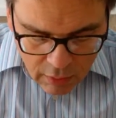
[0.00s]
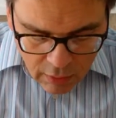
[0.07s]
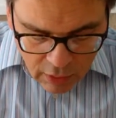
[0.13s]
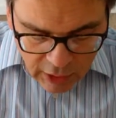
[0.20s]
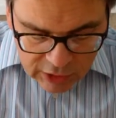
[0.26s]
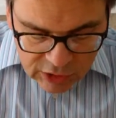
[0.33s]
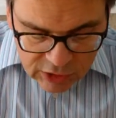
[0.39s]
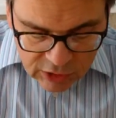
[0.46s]

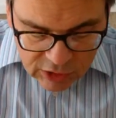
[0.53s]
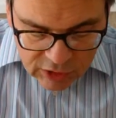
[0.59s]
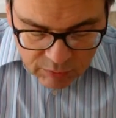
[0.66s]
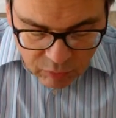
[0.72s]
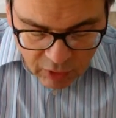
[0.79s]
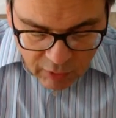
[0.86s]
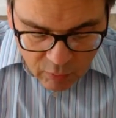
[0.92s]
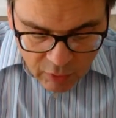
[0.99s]
Let's
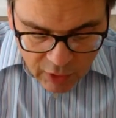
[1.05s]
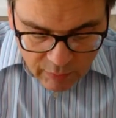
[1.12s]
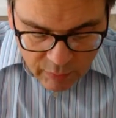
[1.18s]
split one